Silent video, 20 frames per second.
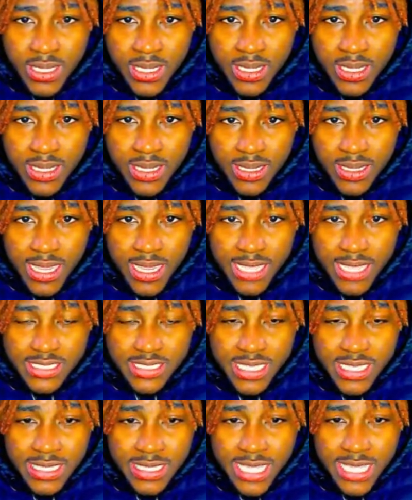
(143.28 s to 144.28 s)
Like I
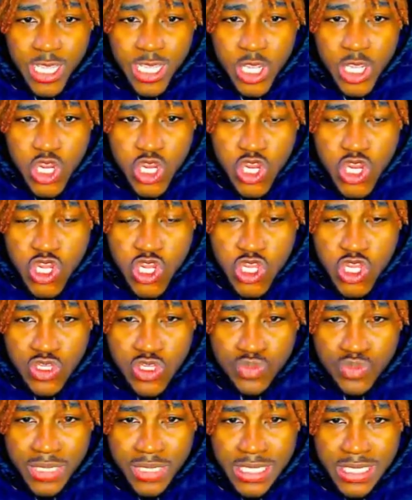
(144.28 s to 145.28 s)
said, Lakers,
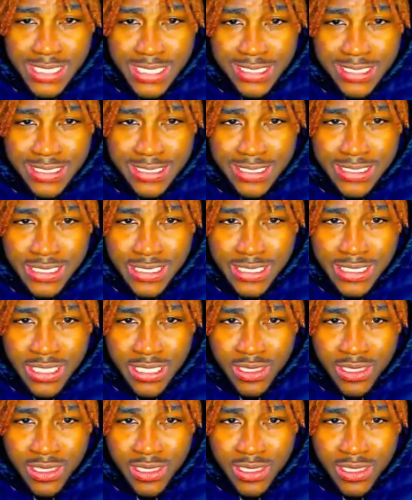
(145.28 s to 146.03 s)
Bucks.